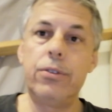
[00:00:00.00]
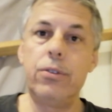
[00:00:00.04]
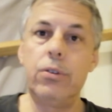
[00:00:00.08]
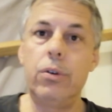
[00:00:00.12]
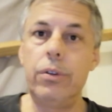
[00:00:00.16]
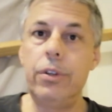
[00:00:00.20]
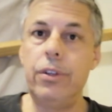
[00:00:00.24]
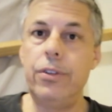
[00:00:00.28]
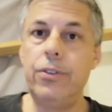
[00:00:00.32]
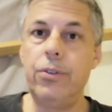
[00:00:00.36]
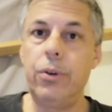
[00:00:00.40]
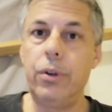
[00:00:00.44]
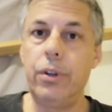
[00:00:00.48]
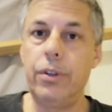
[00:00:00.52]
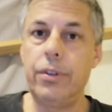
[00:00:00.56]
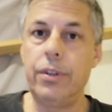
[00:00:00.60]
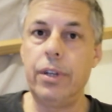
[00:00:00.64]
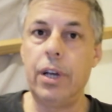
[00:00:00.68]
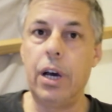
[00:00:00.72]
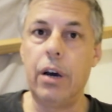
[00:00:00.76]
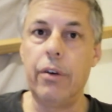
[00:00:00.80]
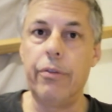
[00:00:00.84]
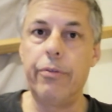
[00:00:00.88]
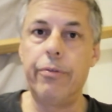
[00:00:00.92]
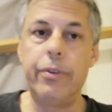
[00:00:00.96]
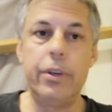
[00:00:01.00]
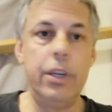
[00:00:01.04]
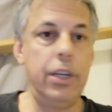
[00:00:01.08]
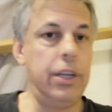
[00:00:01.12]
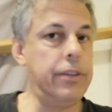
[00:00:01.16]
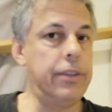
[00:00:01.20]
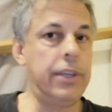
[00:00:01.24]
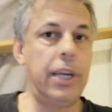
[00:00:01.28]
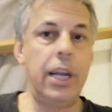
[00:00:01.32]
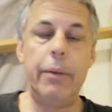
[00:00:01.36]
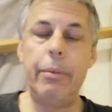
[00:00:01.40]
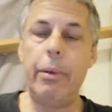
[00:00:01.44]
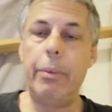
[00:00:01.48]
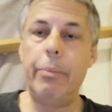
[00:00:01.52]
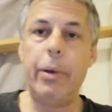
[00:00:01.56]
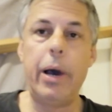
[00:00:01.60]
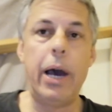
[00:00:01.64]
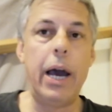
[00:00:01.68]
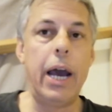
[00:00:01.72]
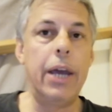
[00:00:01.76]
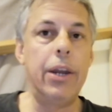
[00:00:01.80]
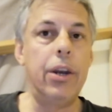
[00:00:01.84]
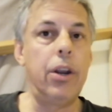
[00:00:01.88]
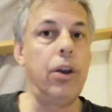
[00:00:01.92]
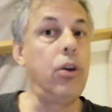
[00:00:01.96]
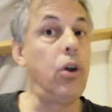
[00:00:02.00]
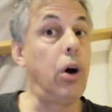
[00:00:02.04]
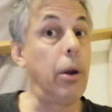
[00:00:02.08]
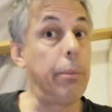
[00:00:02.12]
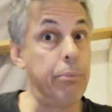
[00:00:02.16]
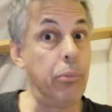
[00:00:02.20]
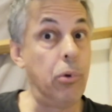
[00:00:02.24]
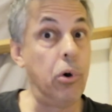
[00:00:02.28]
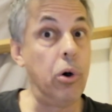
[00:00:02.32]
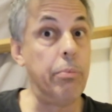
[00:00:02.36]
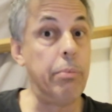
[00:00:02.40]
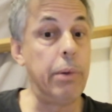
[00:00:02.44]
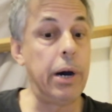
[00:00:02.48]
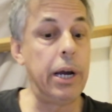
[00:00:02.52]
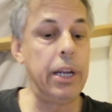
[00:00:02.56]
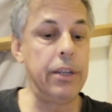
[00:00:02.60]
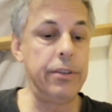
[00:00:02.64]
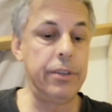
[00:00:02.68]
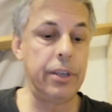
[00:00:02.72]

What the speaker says: and all this sort of stuff, you're just going to be paying a lot more money.